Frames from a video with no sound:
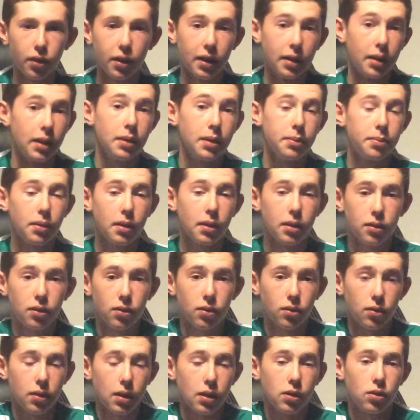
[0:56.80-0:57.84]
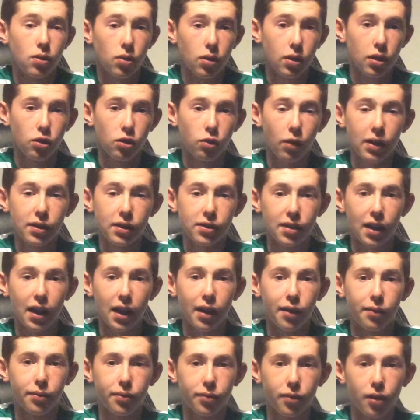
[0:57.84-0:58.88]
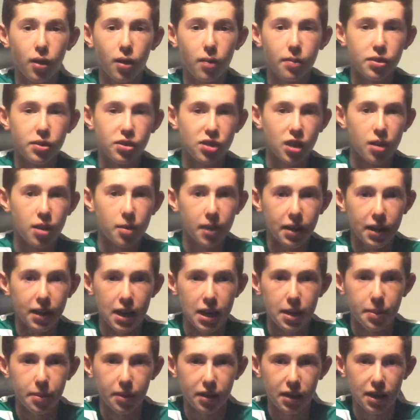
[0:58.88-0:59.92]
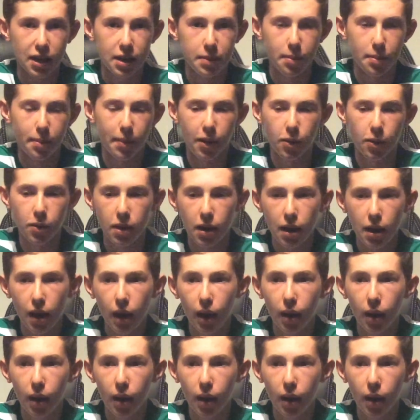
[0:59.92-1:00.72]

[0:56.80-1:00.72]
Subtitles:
and it took a great save from the Shelbourne keeper to keep him out.